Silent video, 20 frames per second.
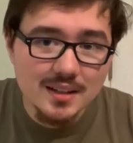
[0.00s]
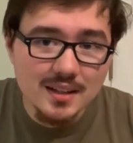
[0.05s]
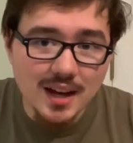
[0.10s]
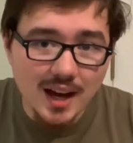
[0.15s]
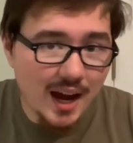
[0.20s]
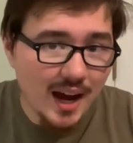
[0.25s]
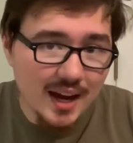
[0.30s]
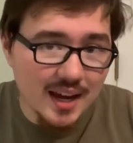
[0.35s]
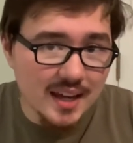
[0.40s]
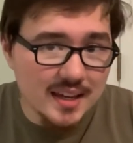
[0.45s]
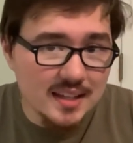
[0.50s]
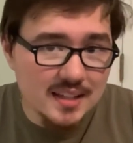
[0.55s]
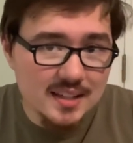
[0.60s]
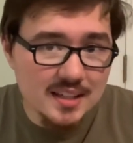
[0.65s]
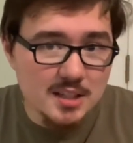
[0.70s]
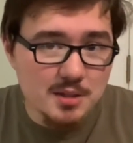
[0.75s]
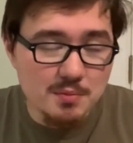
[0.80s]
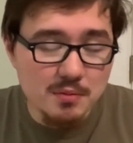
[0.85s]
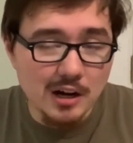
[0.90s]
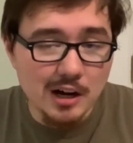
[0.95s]
height
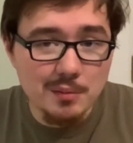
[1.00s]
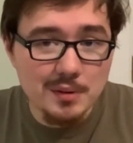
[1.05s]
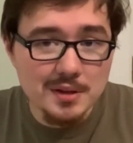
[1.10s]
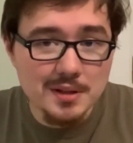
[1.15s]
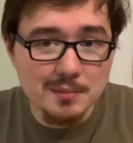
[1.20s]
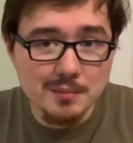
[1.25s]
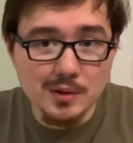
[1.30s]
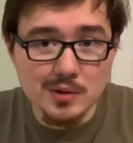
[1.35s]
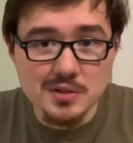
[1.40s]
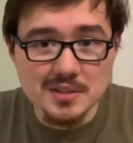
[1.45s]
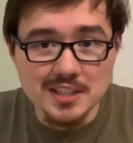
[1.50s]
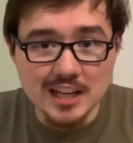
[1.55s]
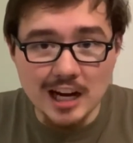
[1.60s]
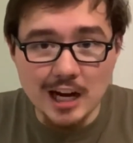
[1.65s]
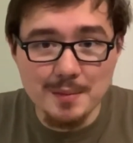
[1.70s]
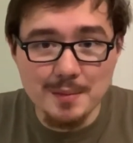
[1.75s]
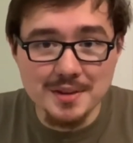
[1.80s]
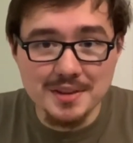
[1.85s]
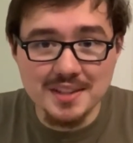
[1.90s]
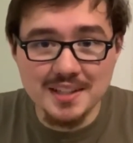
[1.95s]
is probably the most
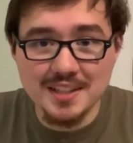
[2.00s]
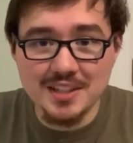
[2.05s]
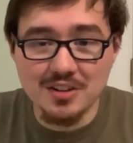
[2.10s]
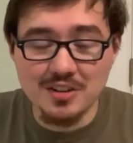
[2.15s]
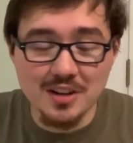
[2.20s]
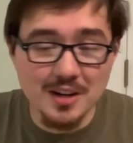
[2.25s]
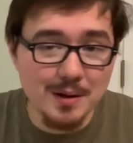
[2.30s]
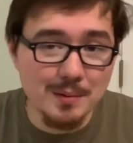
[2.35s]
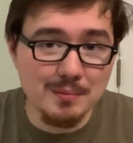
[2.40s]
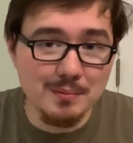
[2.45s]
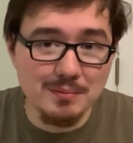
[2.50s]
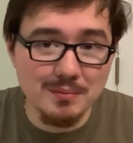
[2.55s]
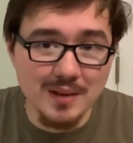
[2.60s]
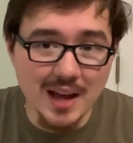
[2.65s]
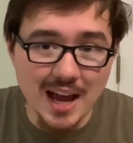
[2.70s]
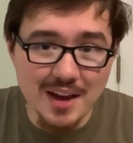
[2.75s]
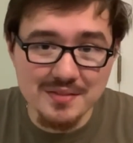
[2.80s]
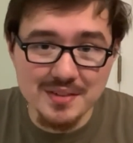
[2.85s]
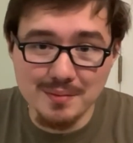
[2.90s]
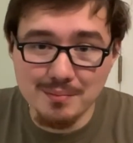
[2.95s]
common thing you're gonna
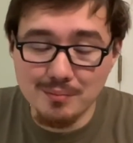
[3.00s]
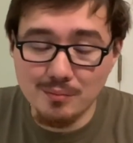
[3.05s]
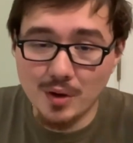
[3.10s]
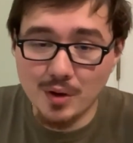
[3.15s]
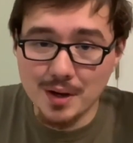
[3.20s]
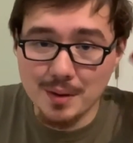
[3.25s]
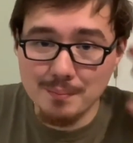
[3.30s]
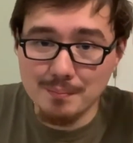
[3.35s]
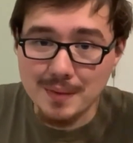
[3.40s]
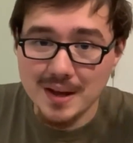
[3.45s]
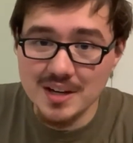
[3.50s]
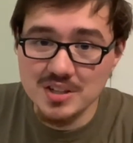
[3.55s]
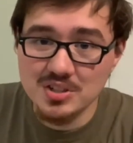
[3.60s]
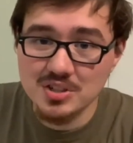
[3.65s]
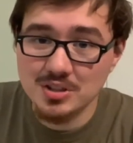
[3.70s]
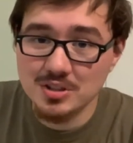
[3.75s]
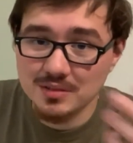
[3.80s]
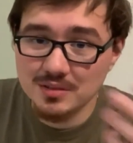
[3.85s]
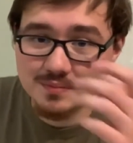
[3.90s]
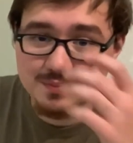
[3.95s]
have to want to
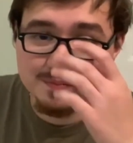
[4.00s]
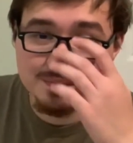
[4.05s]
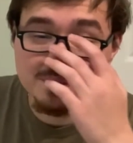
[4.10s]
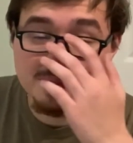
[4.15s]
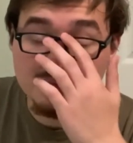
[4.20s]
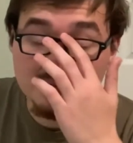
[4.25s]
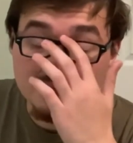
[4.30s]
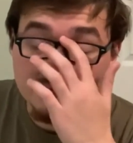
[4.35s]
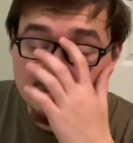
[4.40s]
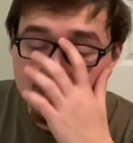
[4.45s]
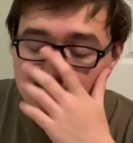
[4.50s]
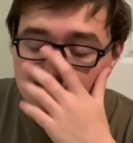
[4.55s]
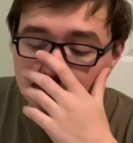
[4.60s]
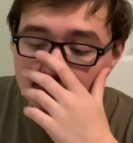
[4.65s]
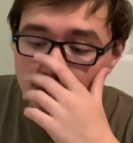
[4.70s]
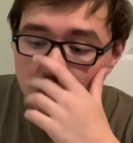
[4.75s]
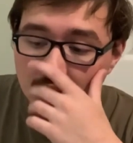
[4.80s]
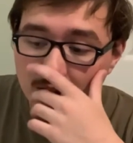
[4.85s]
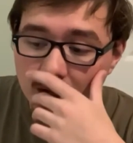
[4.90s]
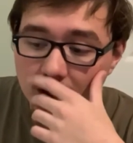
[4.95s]
measure,
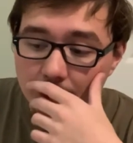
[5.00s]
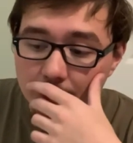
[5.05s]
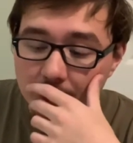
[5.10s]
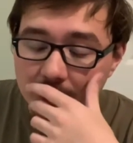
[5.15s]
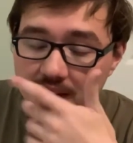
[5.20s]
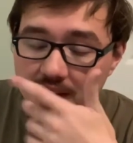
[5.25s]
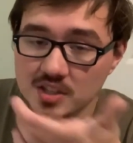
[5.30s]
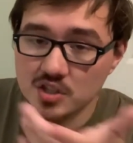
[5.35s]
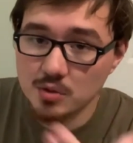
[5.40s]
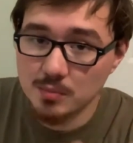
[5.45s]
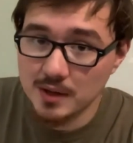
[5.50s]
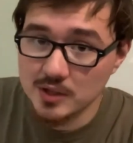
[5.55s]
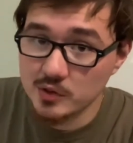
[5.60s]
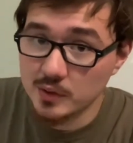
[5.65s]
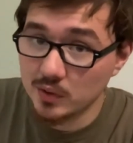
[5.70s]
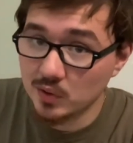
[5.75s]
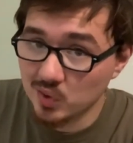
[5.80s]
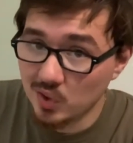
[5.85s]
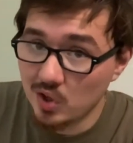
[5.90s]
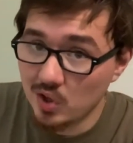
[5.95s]
unless you're
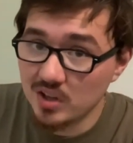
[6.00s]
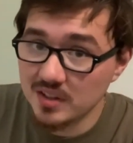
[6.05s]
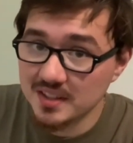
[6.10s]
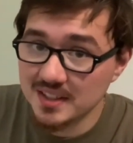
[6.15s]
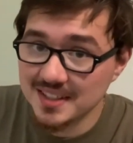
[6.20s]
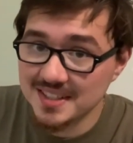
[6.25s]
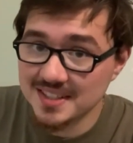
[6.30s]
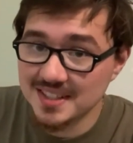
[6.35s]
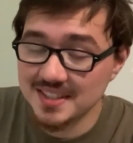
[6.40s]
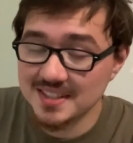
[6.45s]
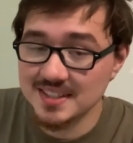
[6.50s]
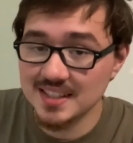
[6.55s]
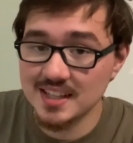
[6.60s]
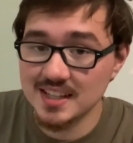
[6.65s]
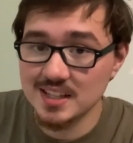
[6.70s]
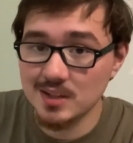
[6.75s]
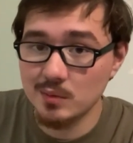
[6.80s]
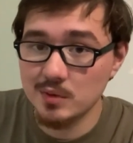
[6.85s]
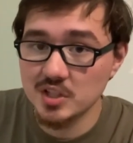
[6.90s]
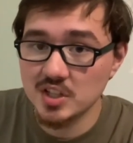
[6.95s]
measuring long
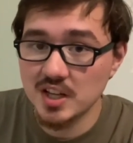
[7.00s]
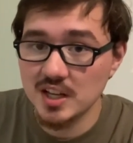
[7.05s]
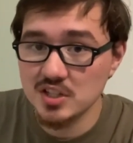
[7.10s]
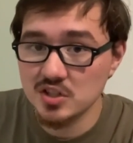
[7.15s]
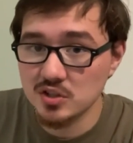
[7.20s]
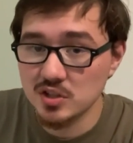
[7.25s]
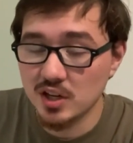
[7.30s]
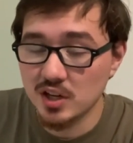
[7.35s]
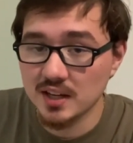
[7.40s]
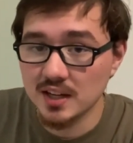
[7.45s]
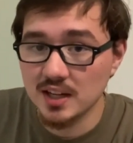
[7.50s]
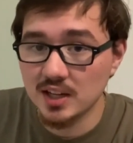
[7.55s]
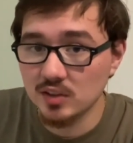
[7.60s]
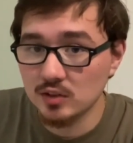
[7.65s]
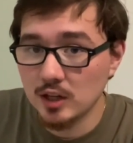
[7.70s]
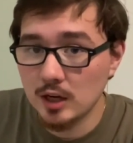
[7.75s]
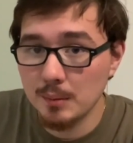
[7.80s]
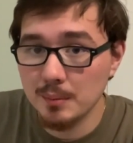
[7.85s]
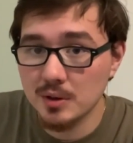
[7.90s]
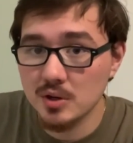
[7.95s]
distances, in which case you're talking
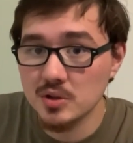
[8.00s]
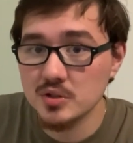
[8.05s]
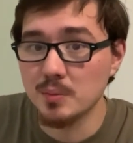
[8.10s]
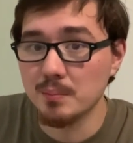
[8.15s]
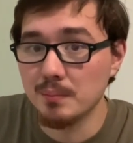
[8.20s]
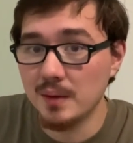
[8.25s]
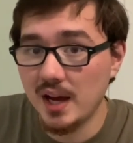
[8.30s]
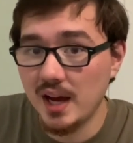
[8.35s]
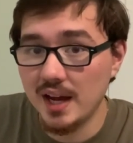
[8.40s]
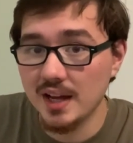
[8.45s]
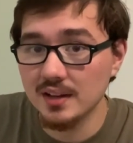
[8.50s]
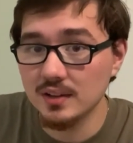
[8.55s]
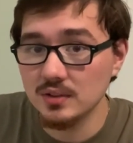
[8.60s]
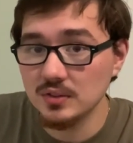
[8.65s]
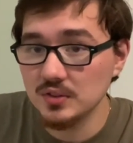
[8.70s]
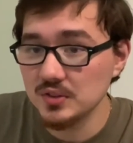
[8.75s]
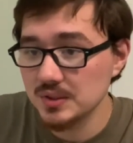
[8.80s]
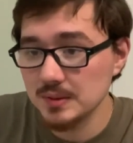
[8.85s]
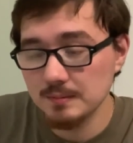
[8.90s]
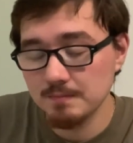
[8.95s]
kilometers or
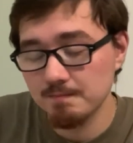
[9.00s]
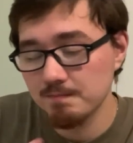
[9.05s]
miles.